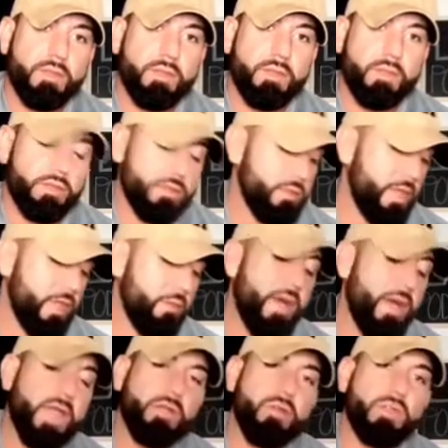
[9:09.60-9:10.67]
like
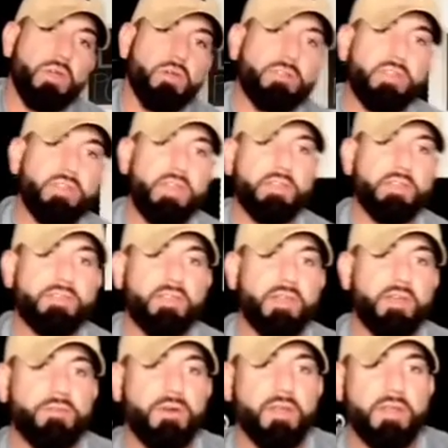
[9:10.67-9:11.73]
micro dosing and
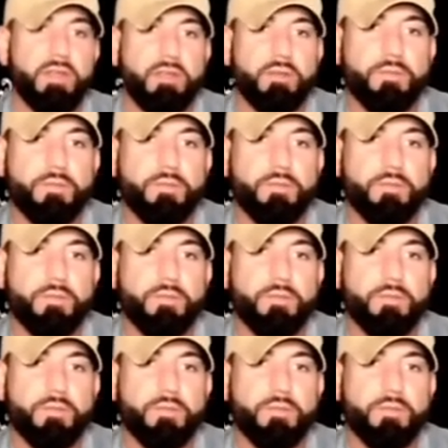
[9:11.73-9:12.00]
stuff on it.